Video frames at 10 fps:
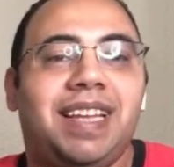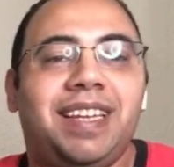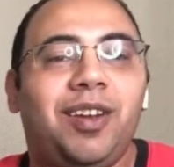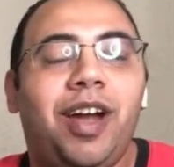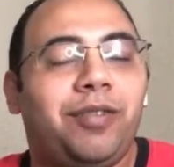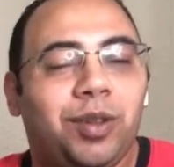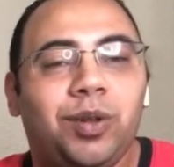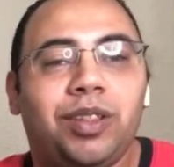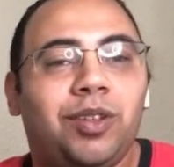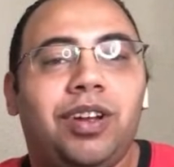You have to
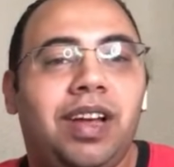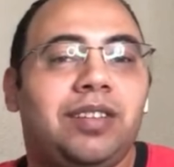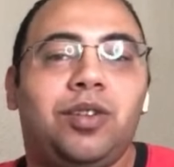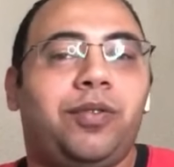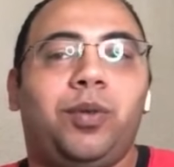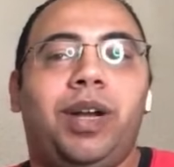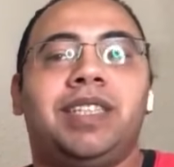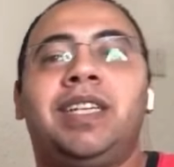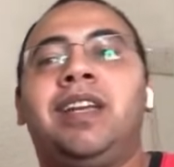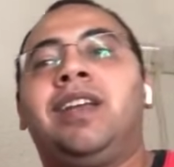do a
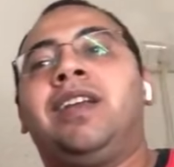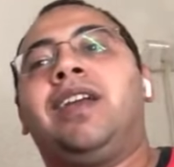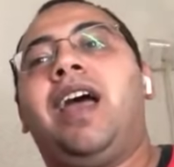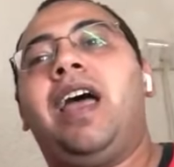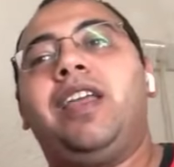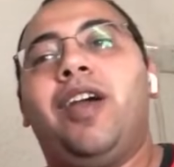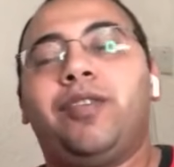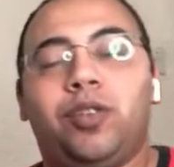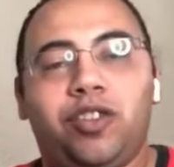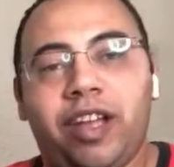software. You
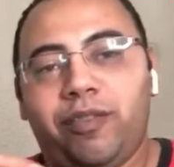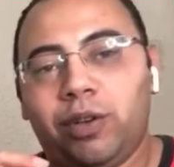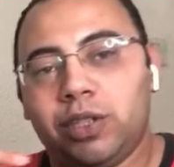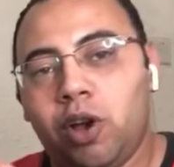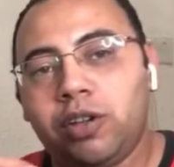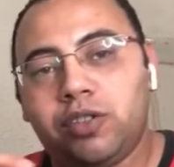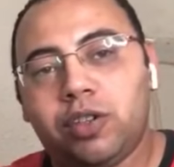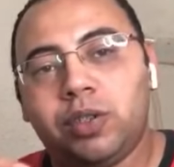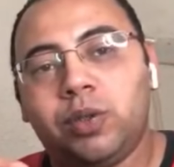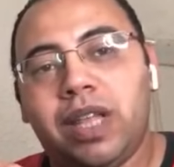have to check for long
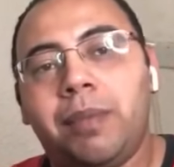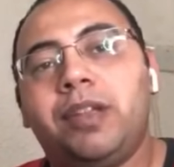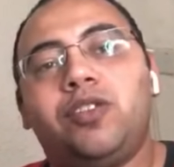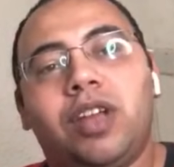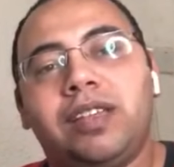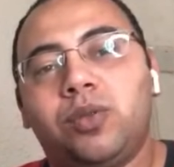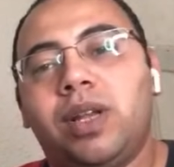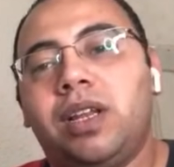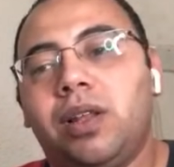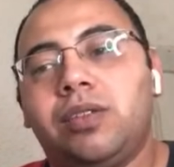screw damage as
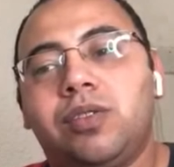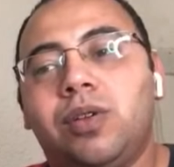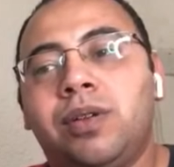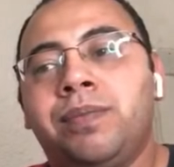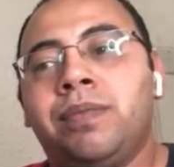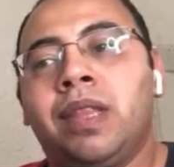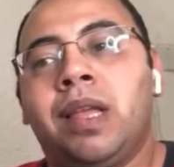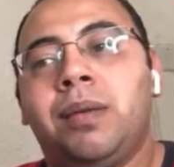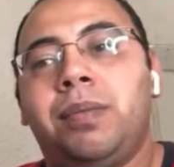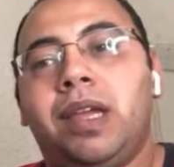well, also,
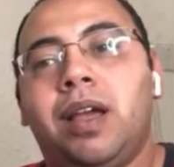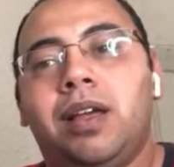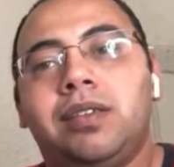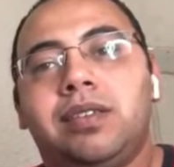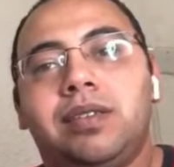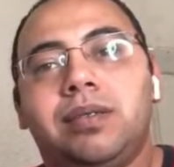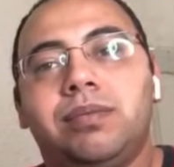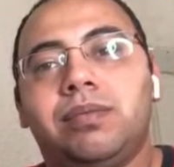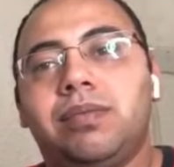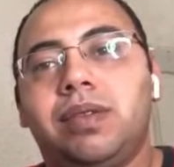because
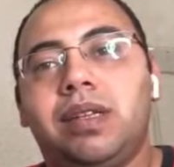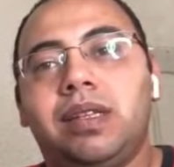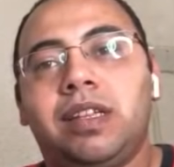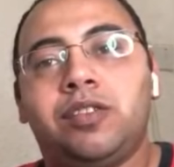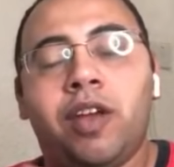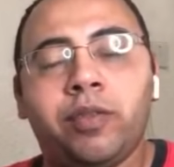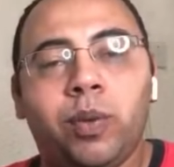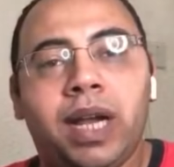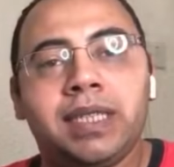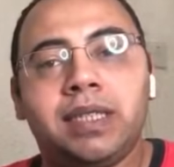the
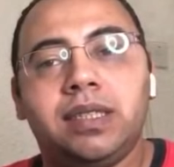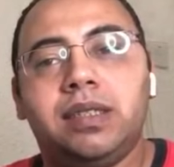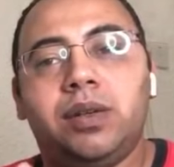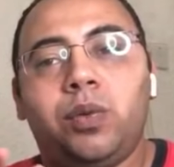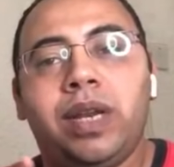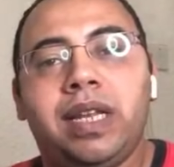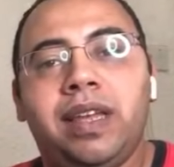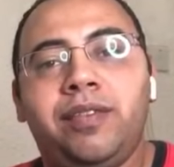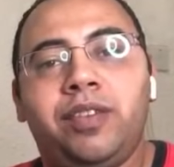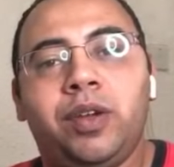software will
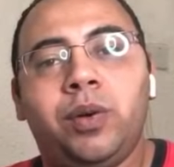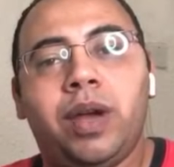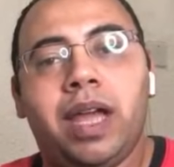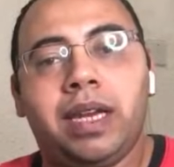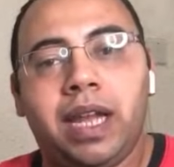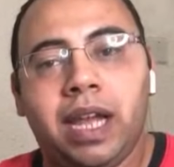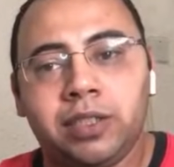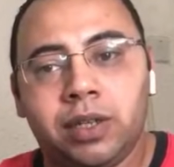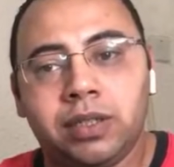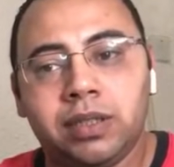give you an
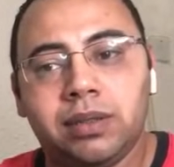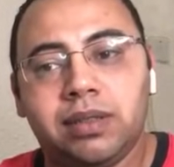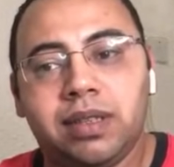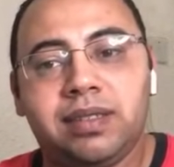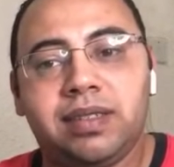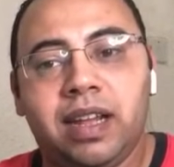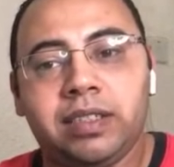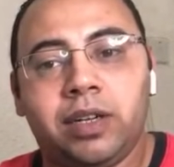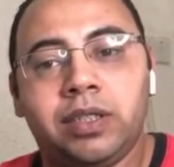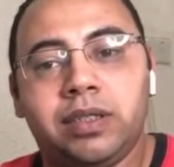error. This
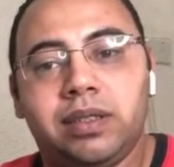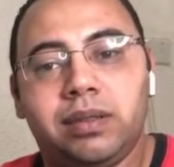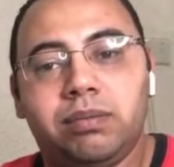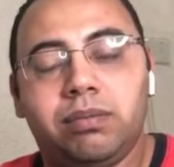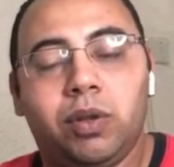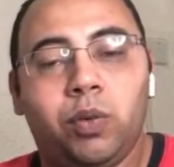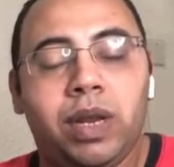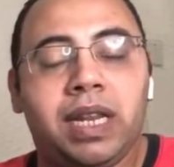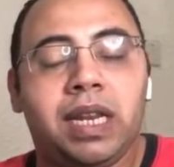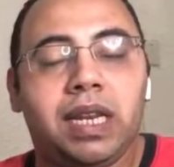error
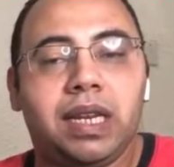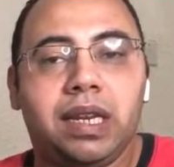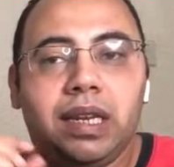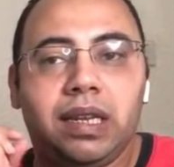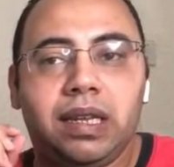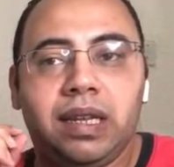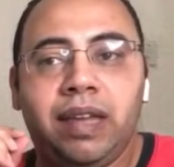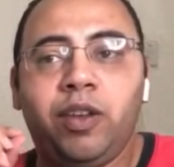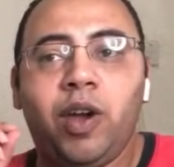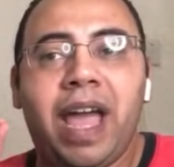will
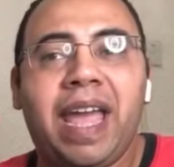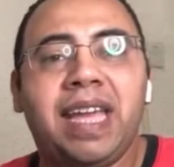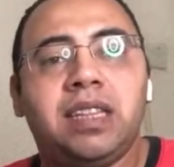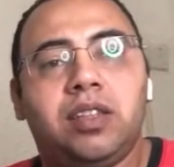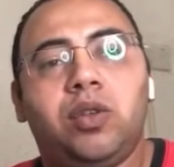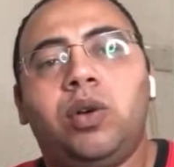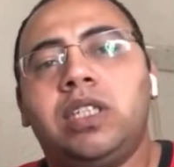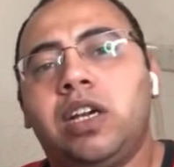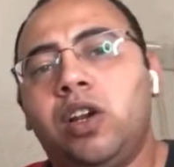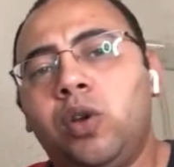give you a hint
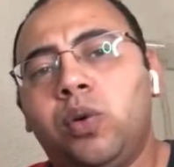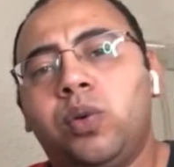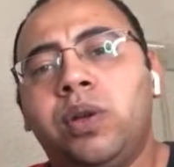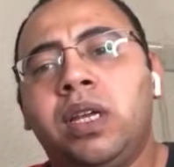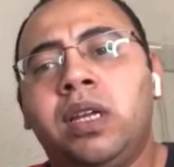or a clue